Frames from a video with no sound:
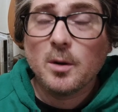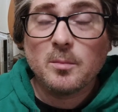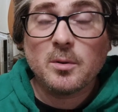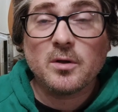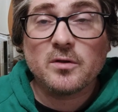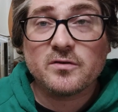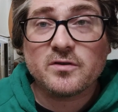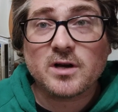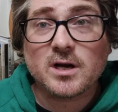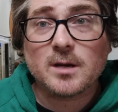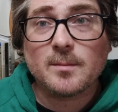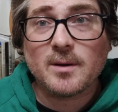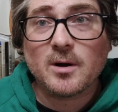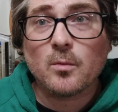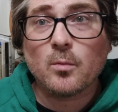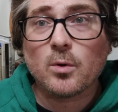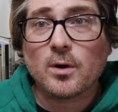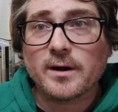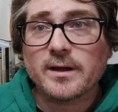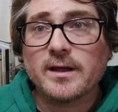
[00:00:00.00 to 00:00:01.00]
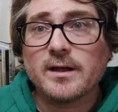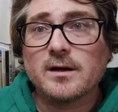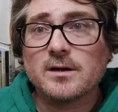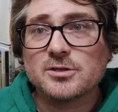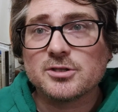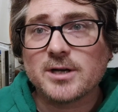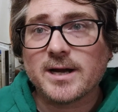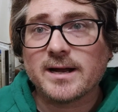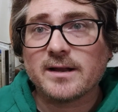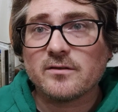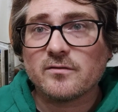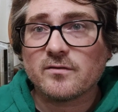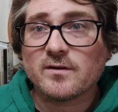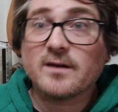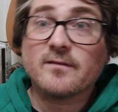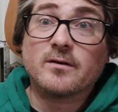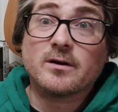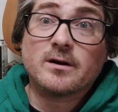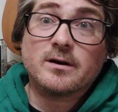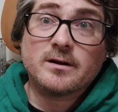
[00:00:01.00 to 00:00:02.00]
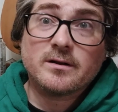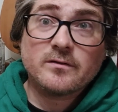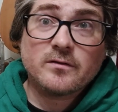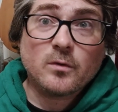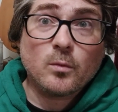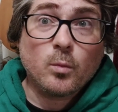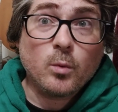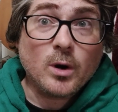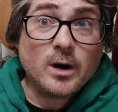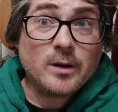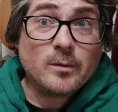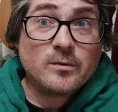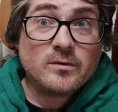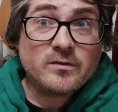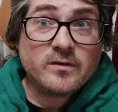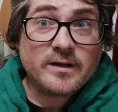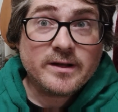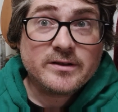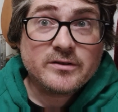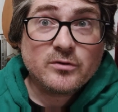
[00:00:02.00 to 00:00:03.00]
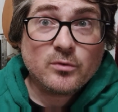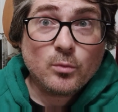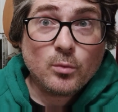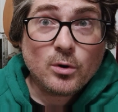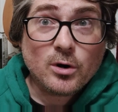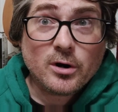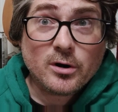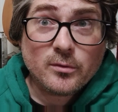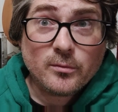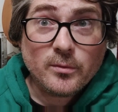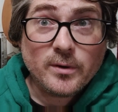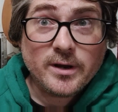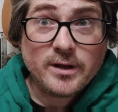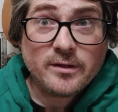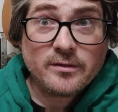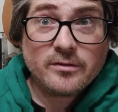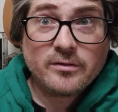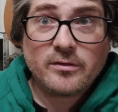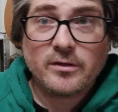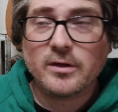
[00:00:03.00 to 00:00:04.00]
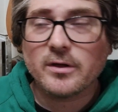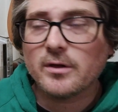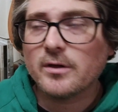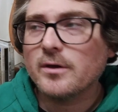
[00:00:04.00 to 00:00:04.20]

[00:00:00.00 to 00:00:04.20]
both talk about working on Dragons Forever. So what it was like to work with